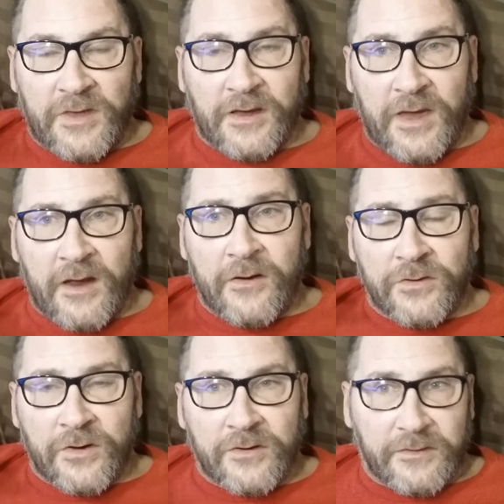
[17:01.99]

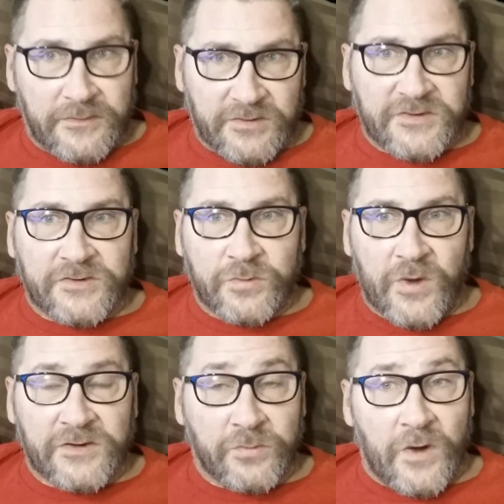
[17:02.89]
of your
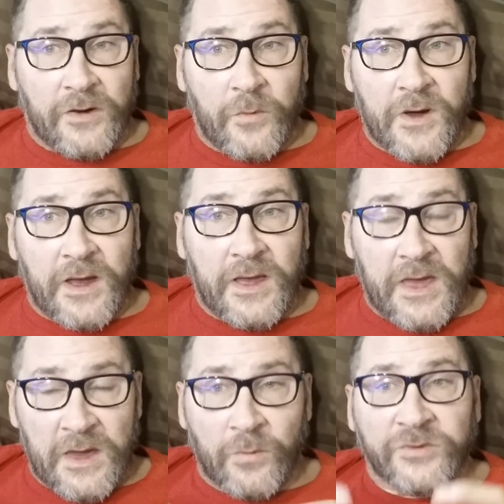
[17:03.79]
situation right away,
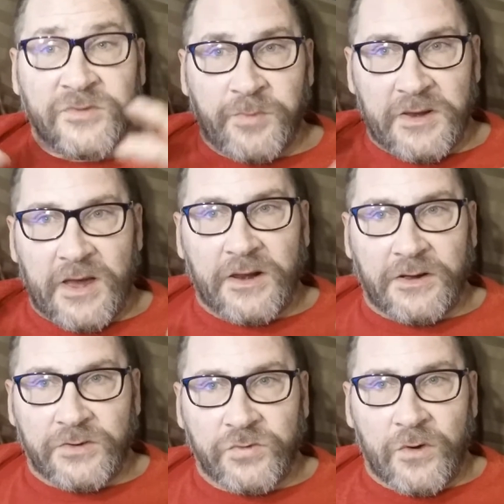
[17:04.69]
it will spin out of
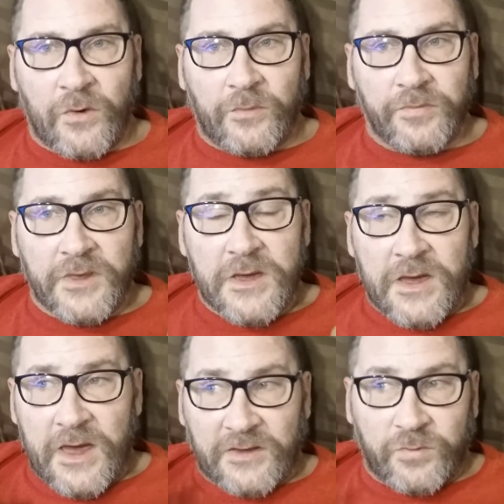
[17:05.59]
control.
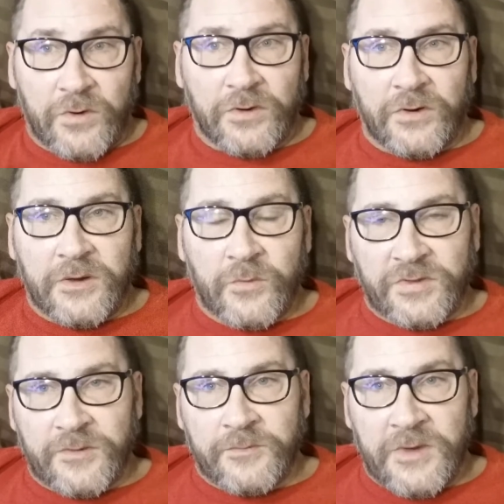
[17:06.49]
As we're learning
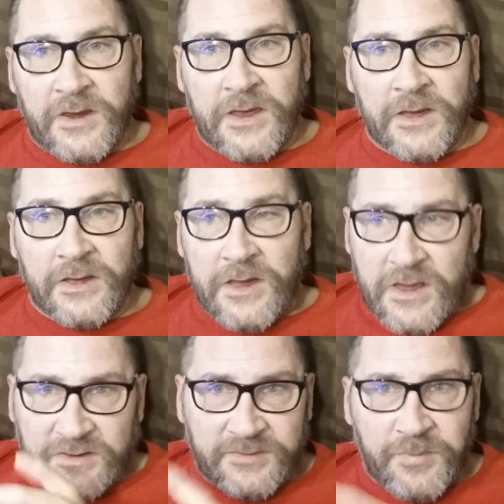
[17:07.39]
with the media,
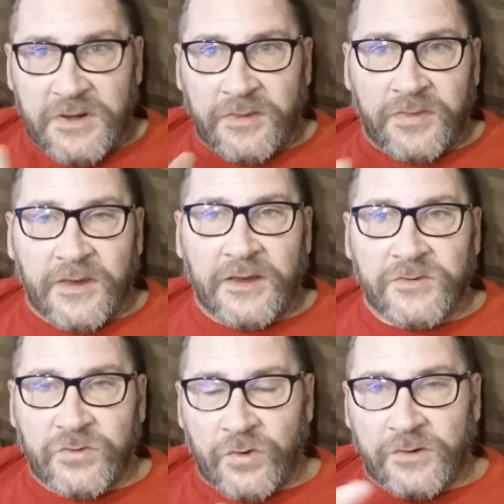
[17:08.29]
spinning
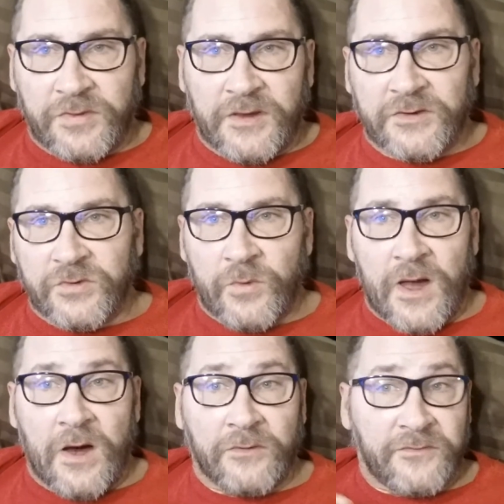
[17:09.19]
things, turning things
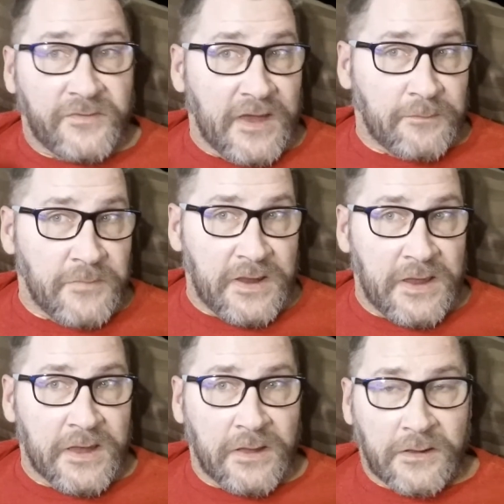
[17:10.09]
around, fake
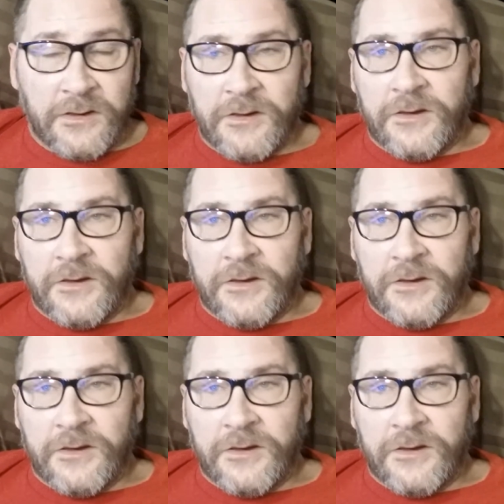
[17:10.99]
media,